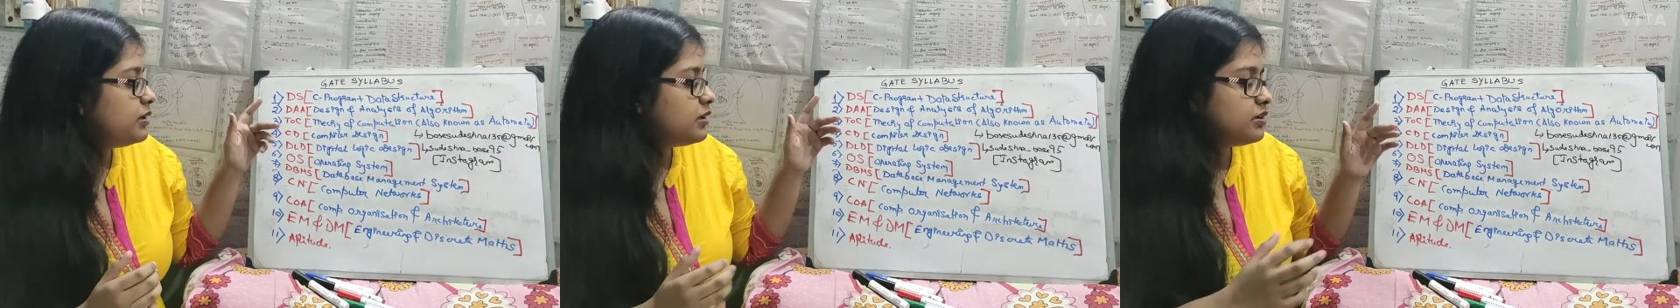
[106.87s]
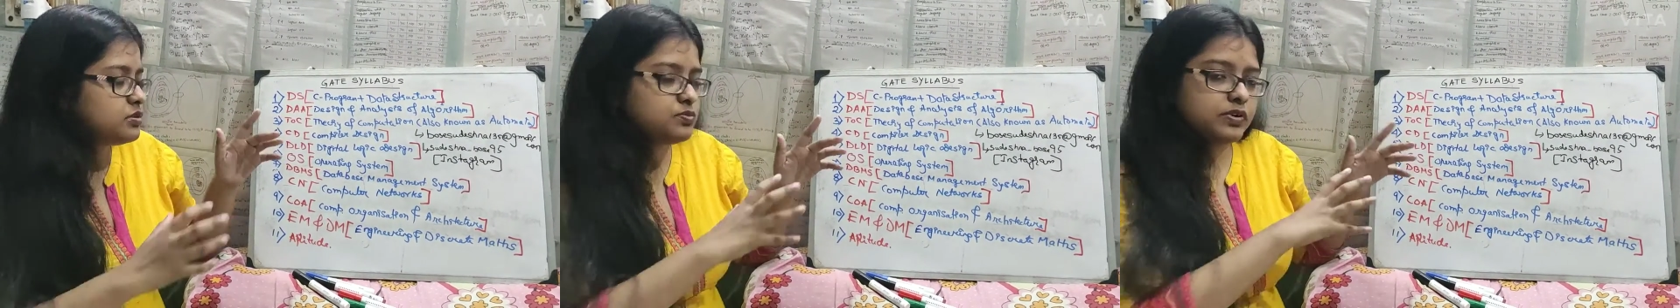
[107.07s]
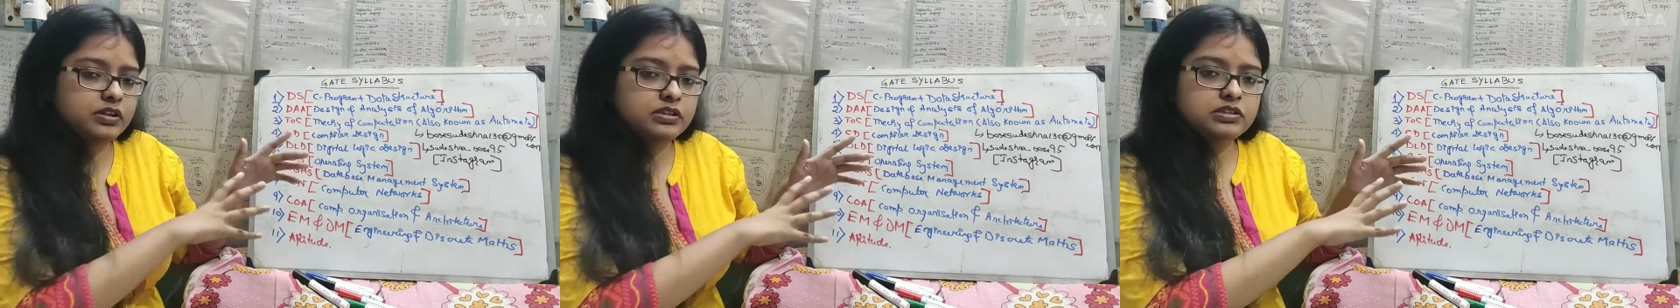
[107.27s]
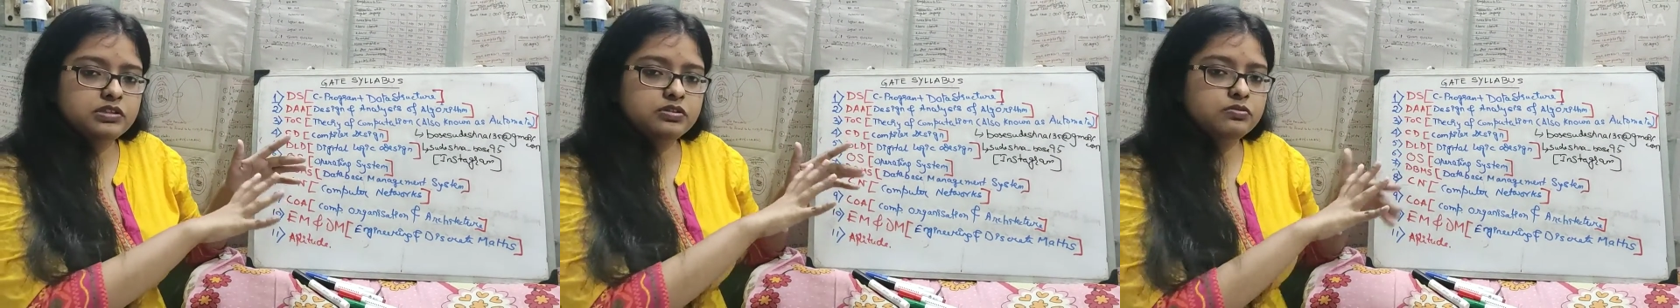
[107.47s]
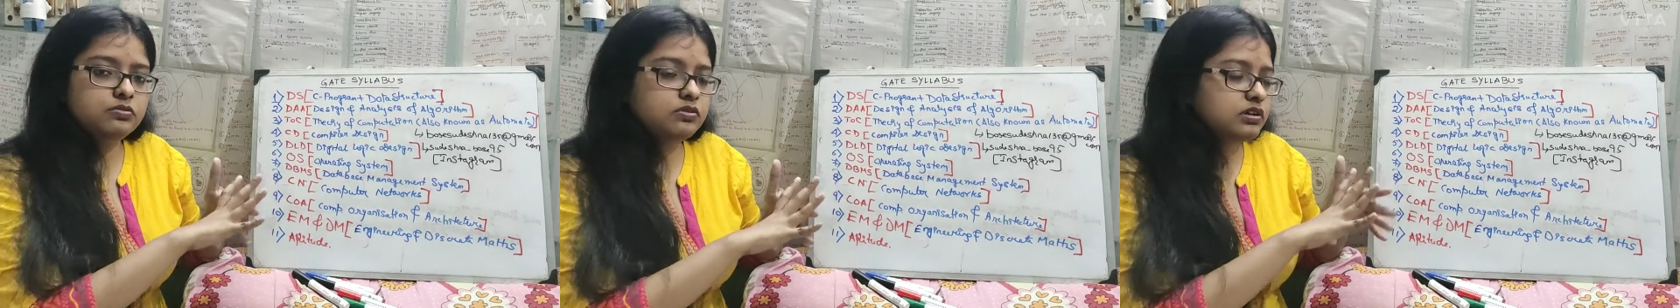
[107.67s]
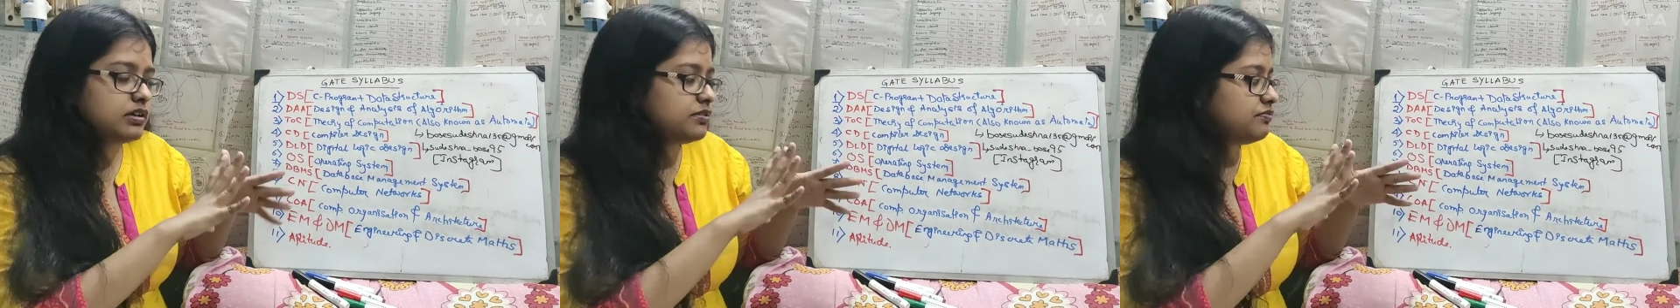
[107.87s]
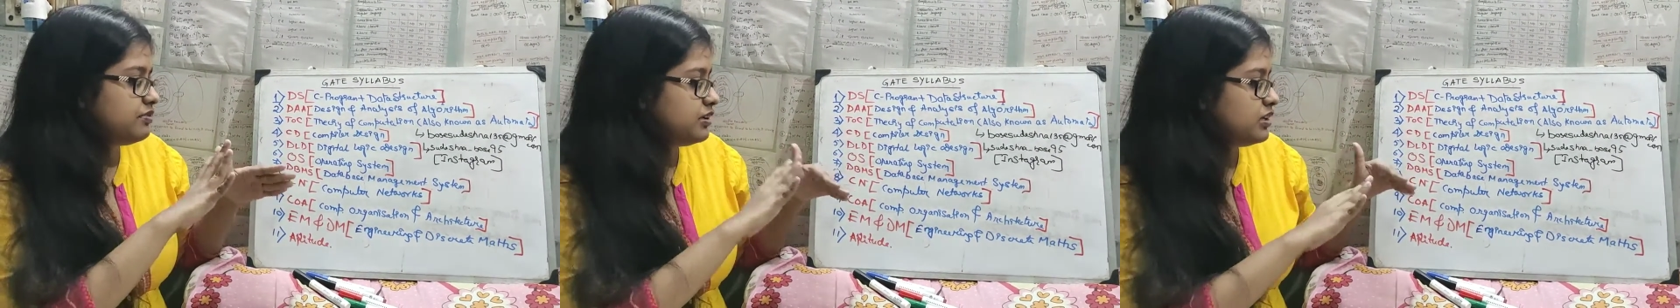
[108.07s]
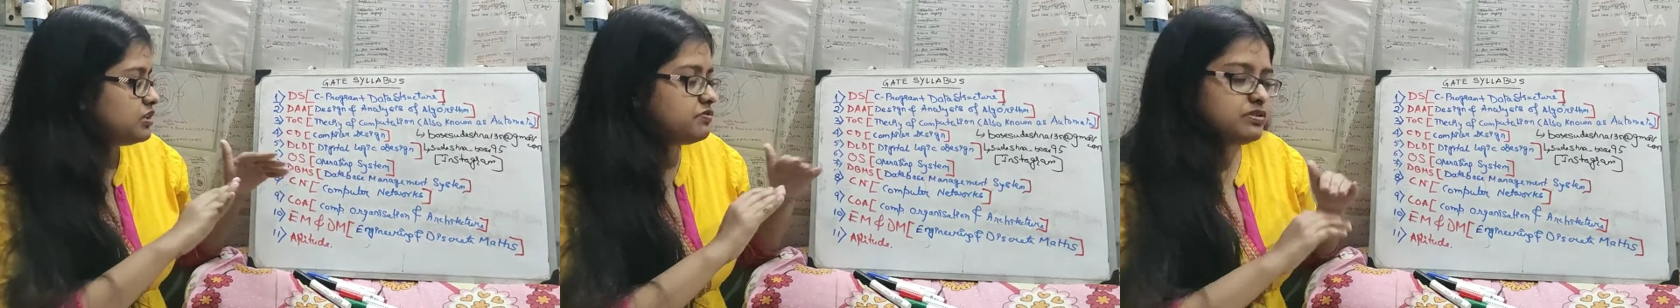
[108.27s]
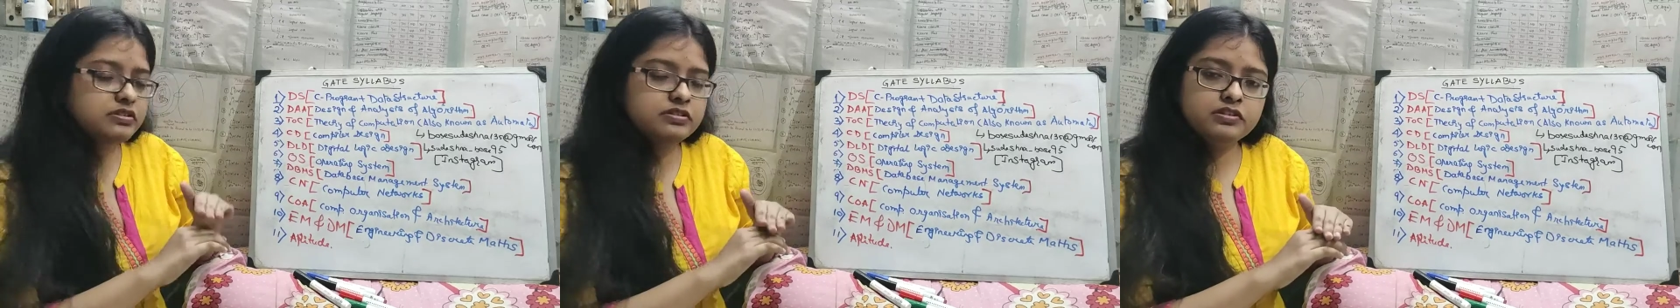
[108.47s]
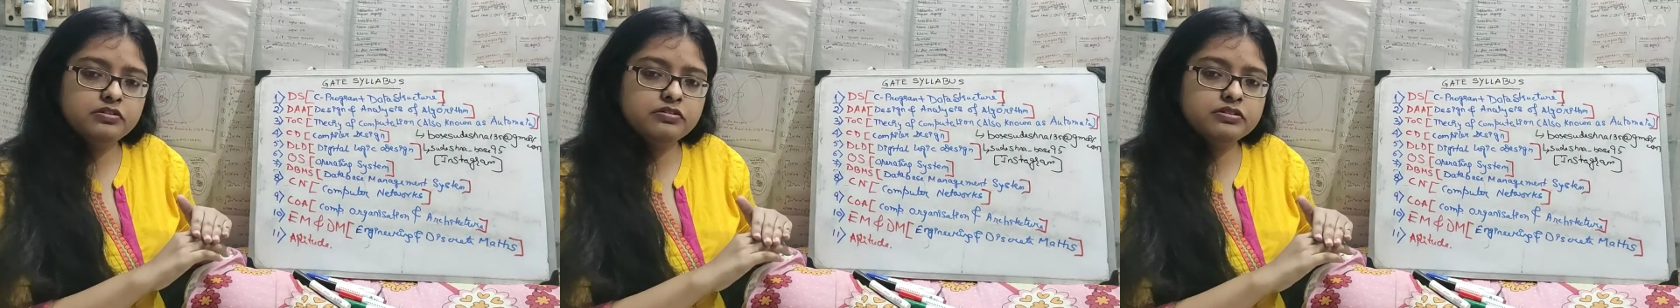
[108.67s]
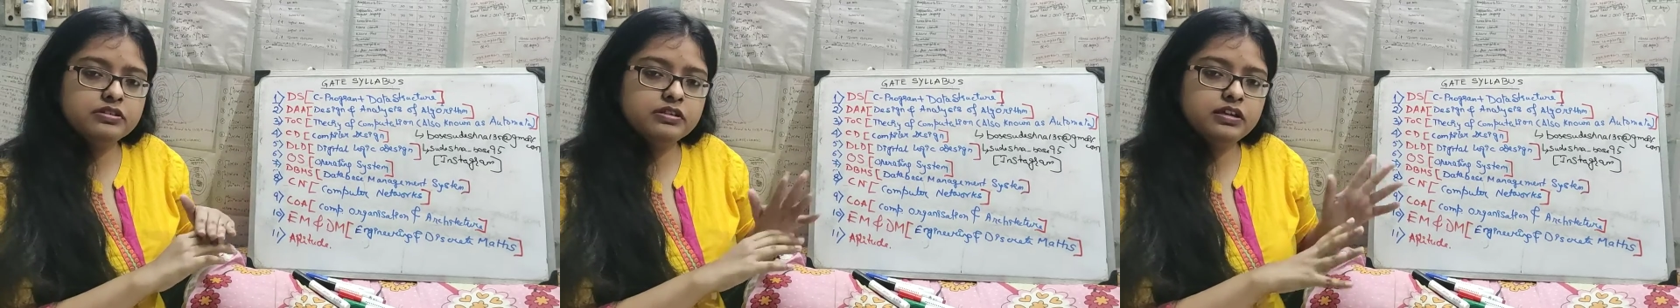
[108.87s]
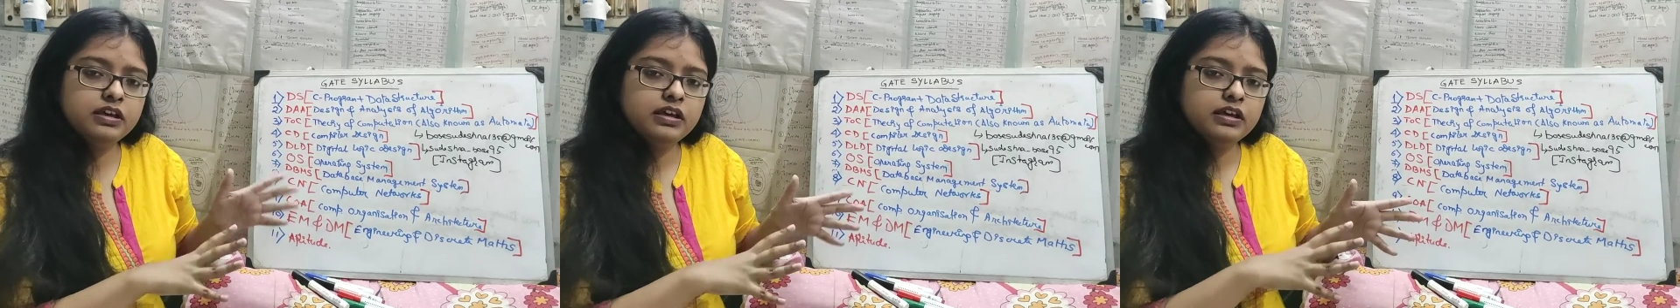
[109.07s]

because once you finish with TOC,